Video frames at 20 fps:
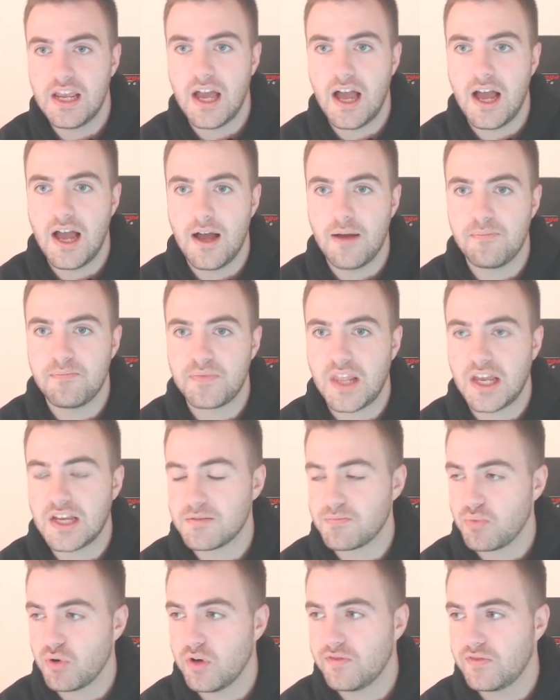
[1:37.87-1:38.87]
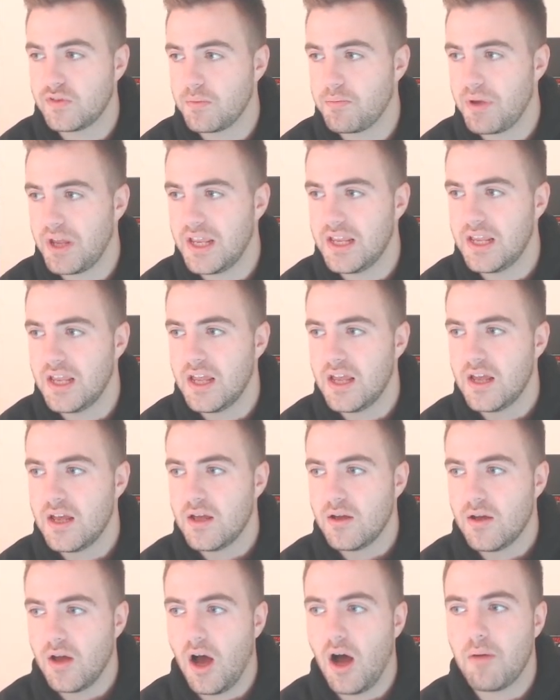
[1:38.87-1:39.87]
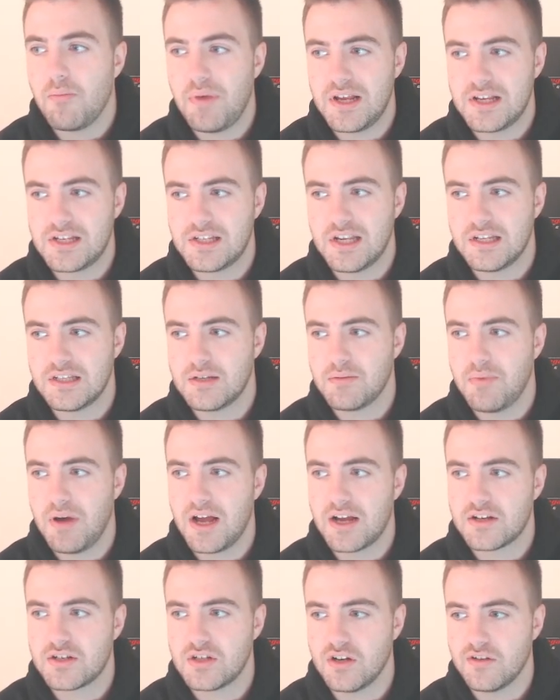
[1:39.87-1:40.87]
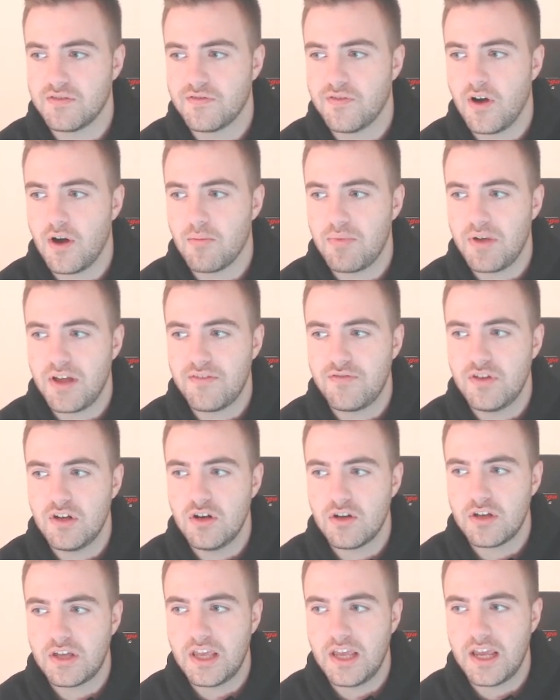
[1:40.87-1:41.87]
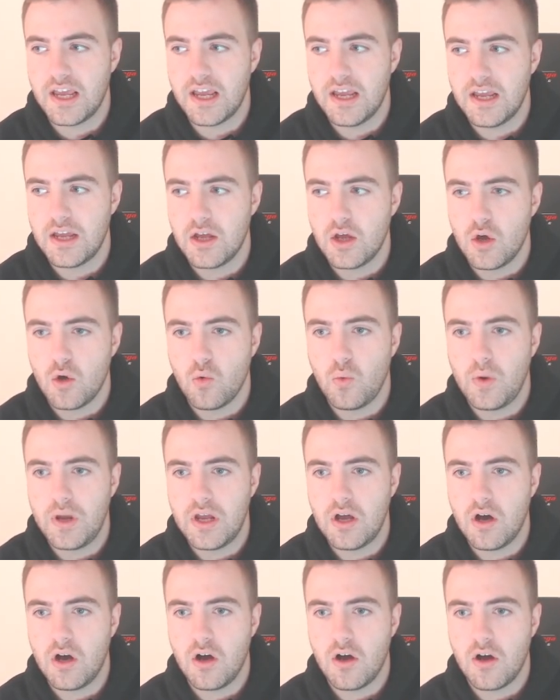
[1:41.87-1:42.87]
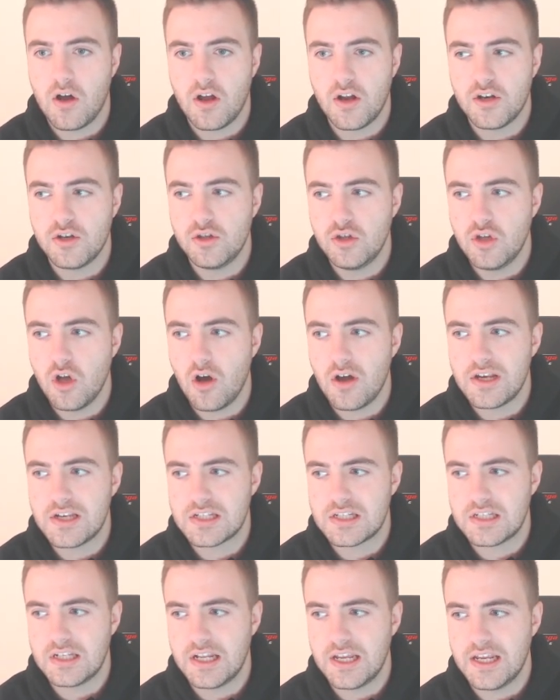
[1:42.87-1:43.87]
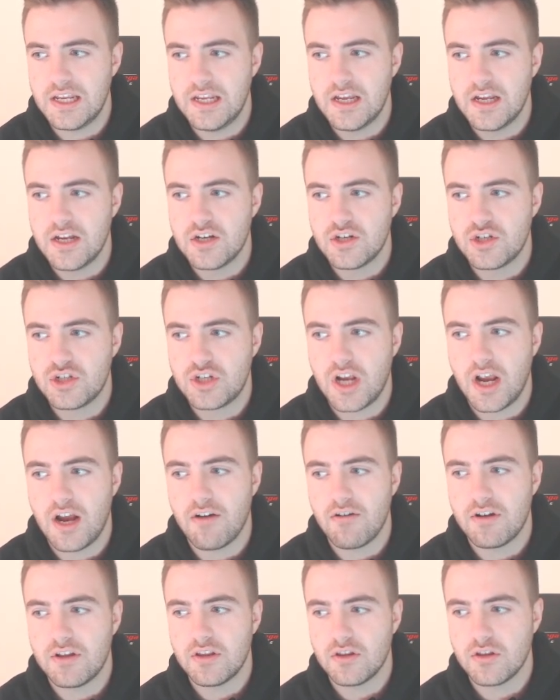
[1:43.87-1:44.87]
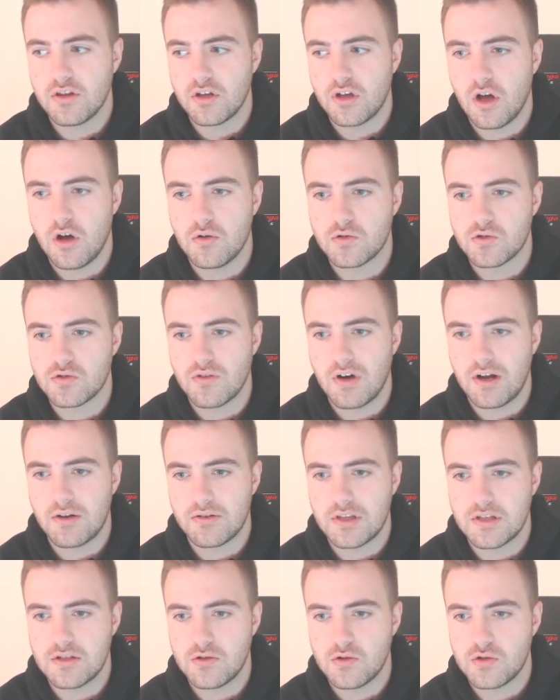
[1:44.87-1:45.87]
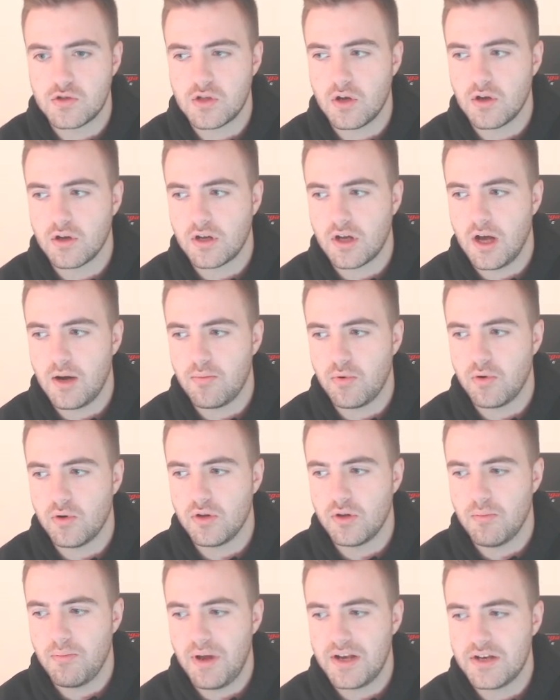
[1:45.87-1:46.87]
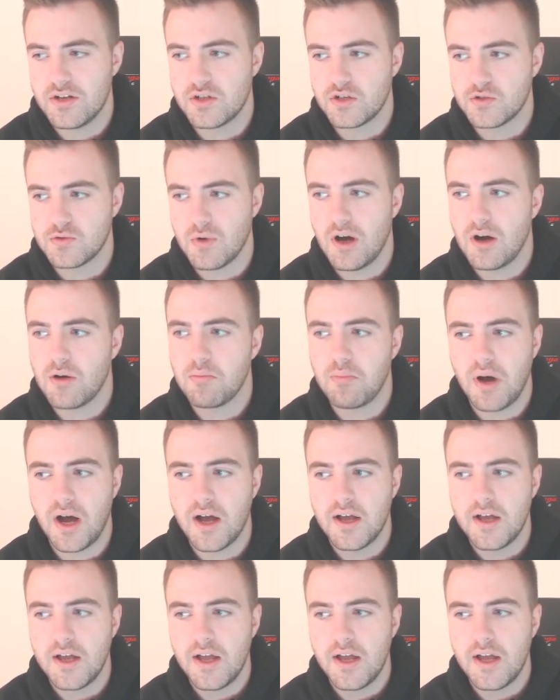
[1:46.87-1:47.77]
has proved to be our best centre-back so far. But if you look here, we are nicely sharing the goals around. There's also a couple on the bench as well, but